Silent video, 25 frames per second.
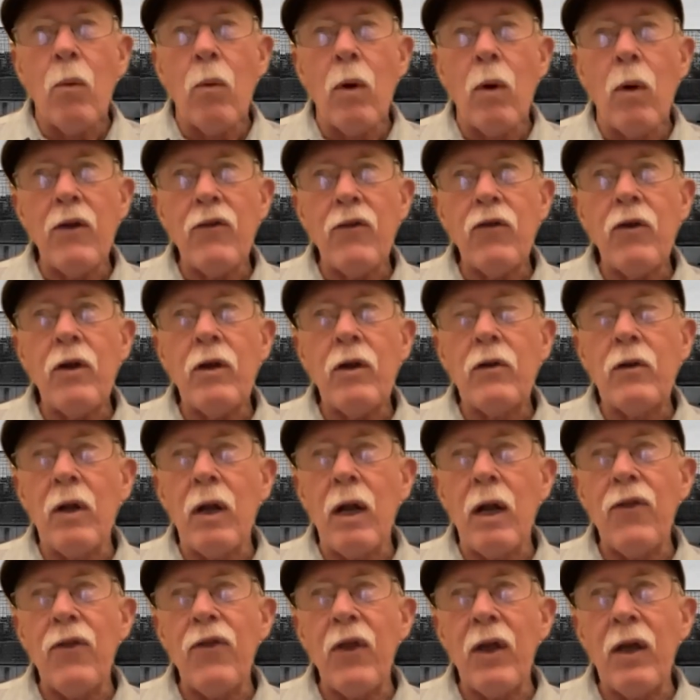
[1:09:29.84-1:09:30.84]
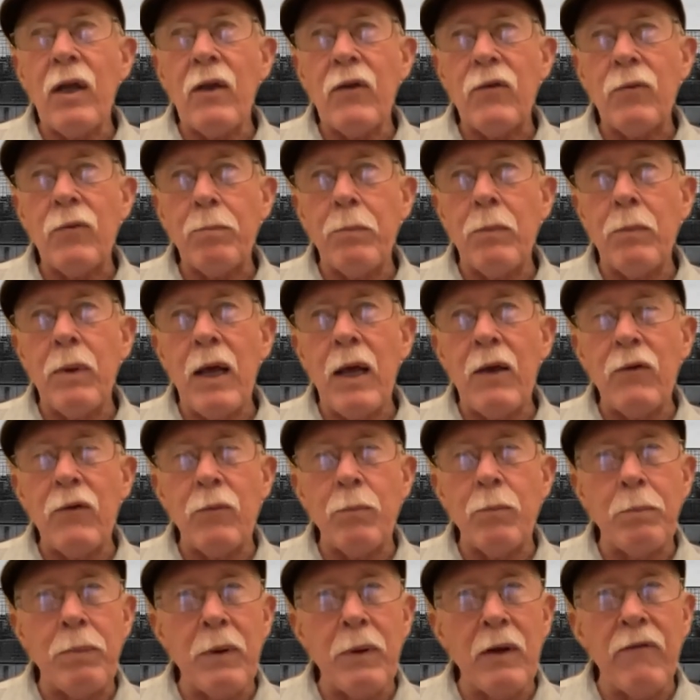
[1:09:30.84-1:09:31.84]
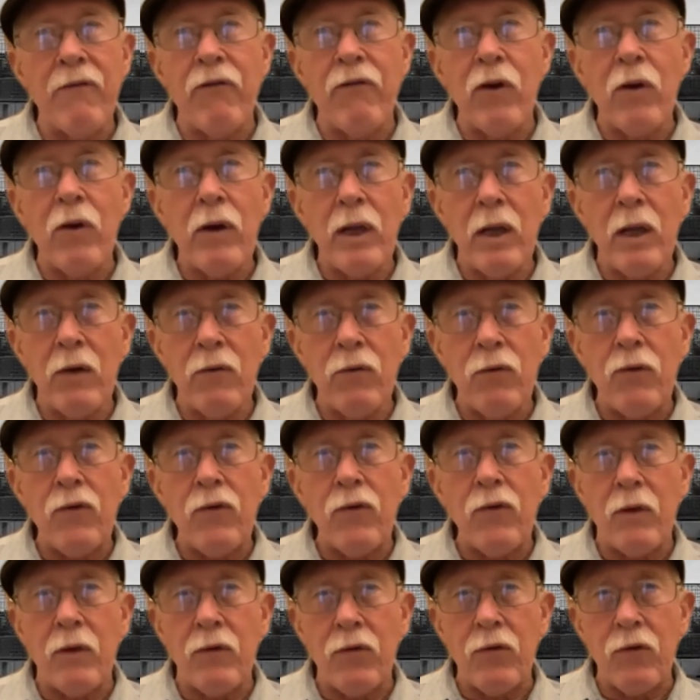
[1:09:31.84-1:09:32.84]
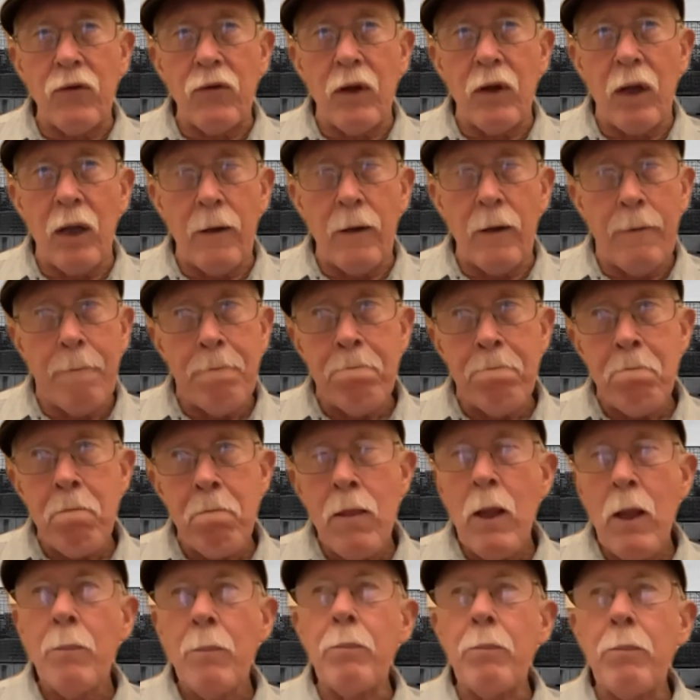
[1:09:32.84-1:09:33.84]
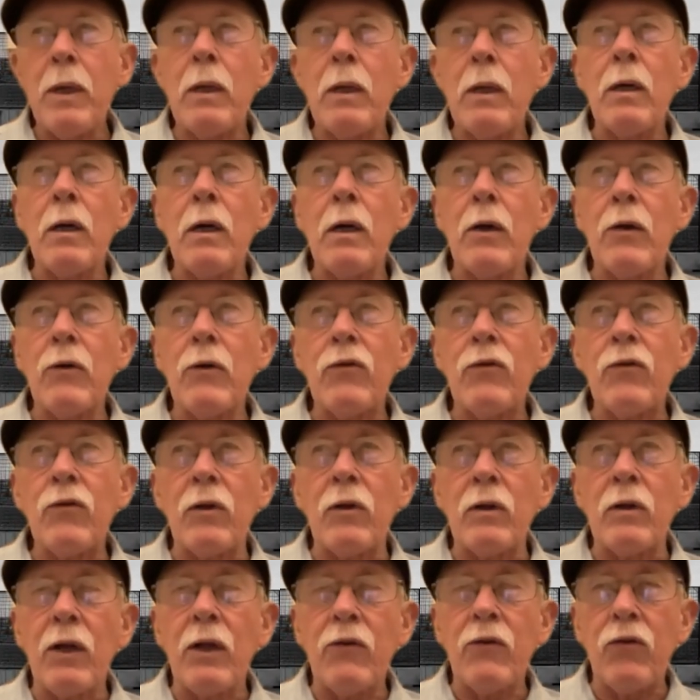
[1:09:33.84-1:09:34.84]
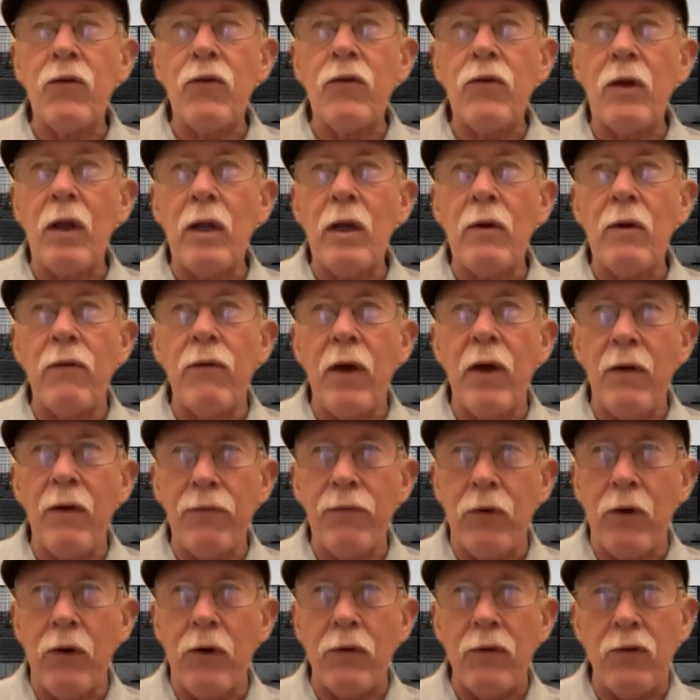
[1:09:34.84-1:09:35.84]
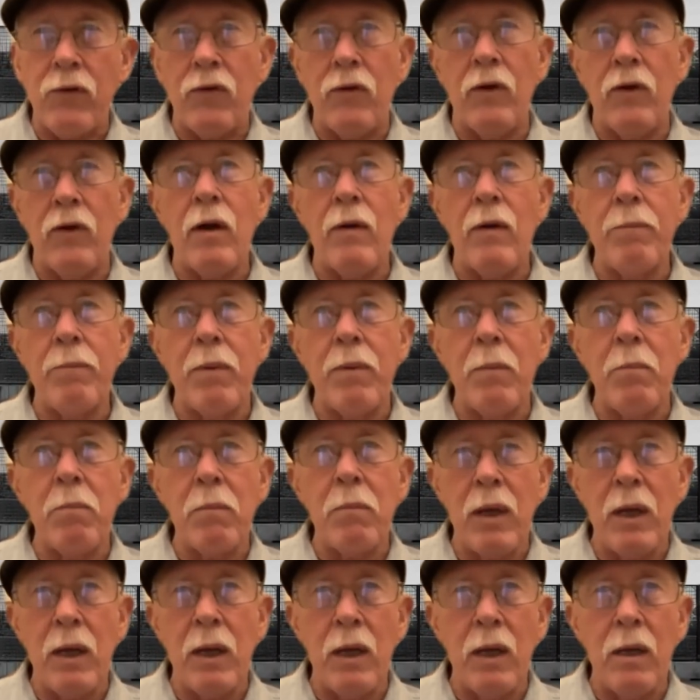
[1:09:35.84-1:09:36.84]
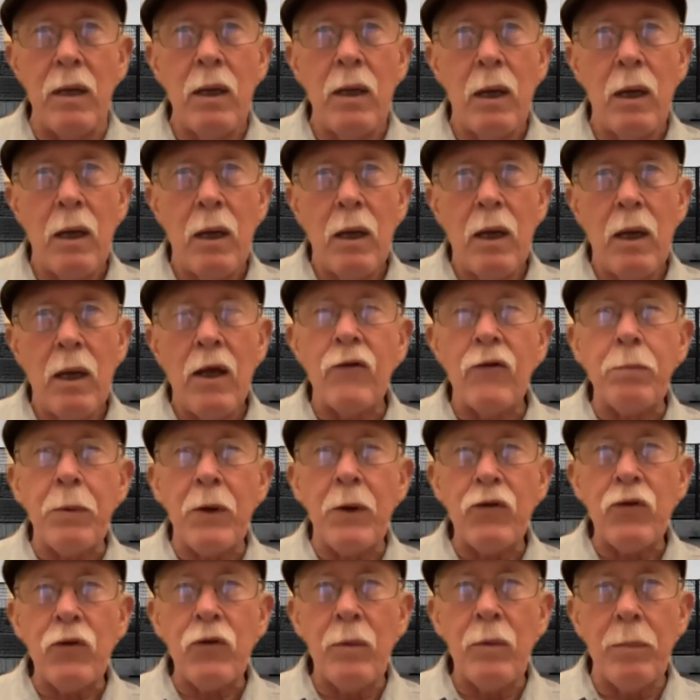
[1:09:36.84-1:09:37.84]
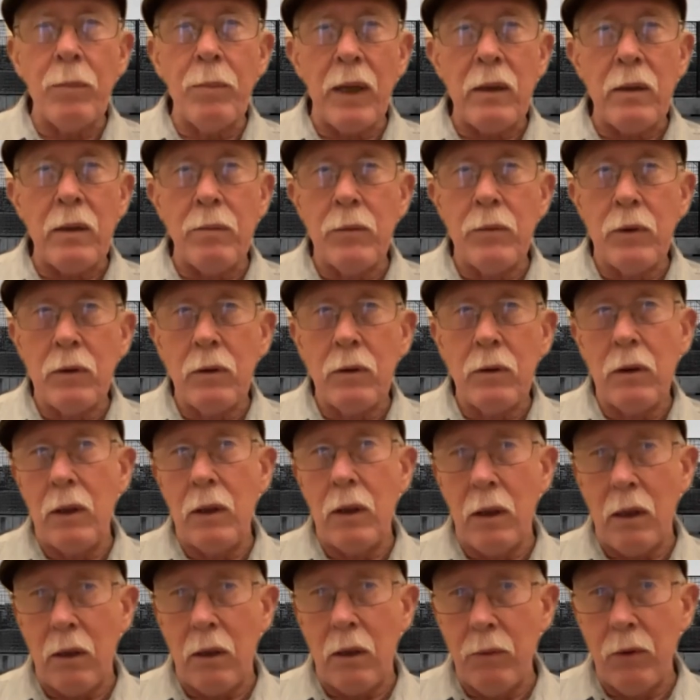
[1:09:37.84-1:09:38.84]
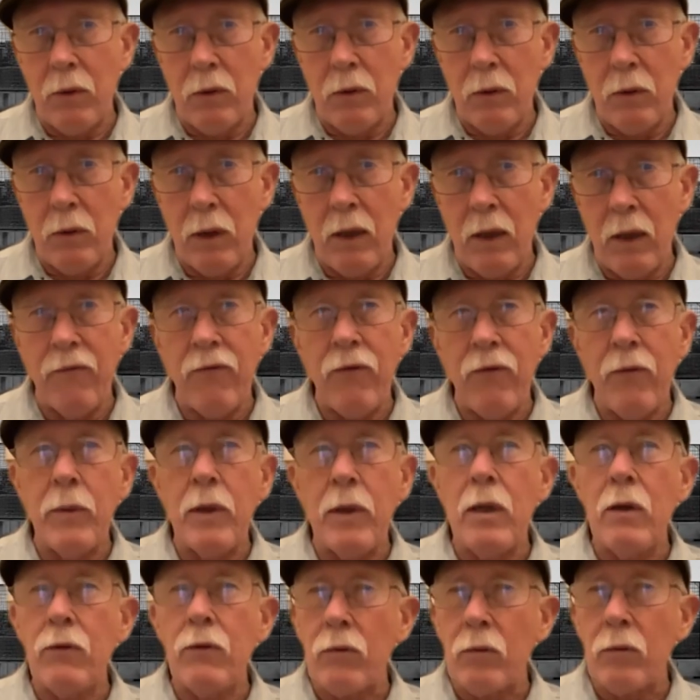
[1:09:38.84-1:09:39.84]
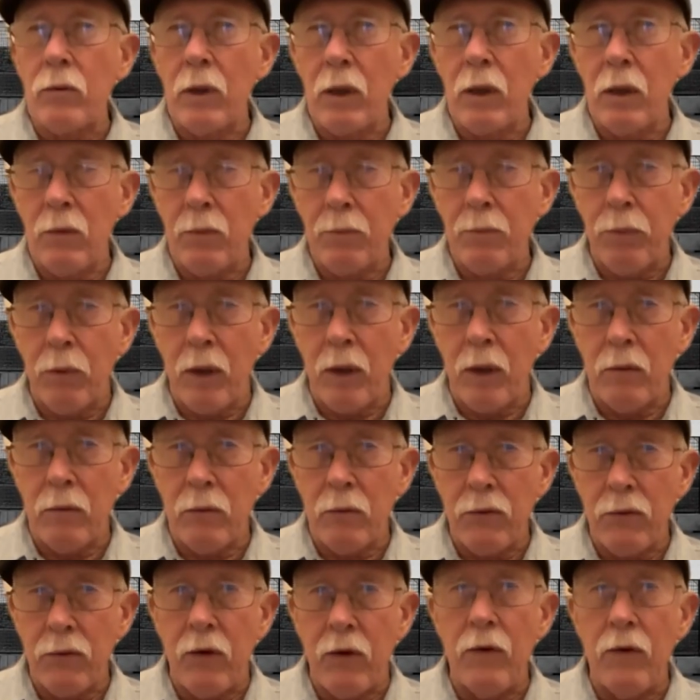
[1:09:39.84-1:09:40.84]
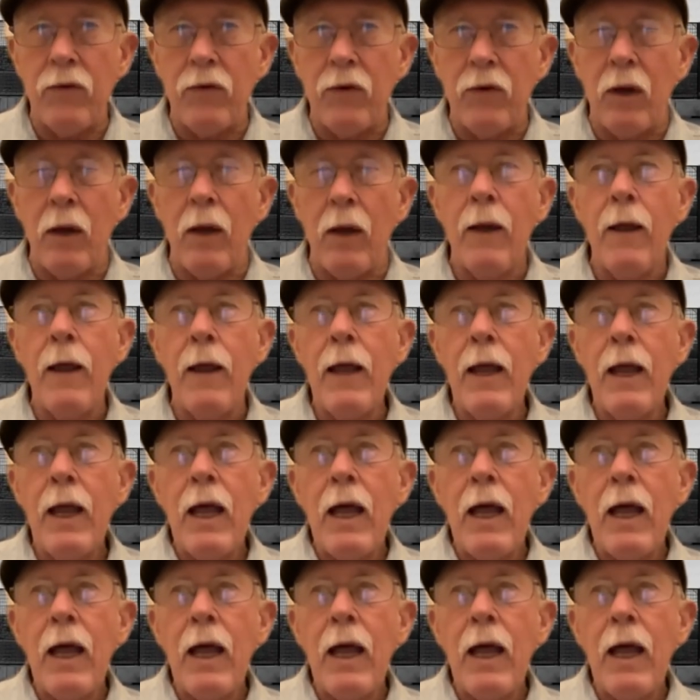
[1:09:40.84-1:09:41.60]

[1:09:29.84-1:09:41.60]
Washington, I think, has, has been a very interesting state because the legislative efforts that have been made, especially by community to community of Familias Unidas por la Justicia,